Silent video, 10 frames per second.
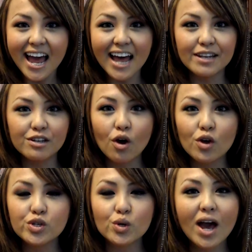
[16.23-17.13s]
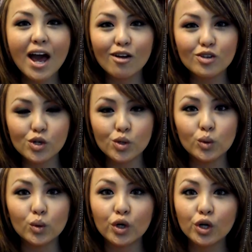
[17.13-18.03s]
and also how
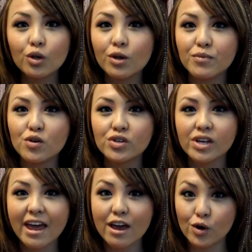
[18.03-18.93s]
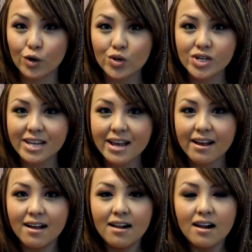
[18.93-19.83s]
to curl them using a curl stick.